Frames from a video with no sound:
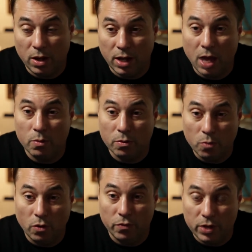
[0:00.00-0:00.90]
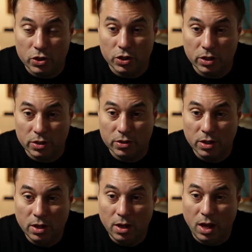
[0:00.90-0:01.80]
game with more features
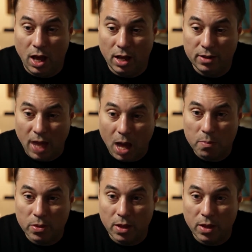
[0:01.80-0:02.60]
and depth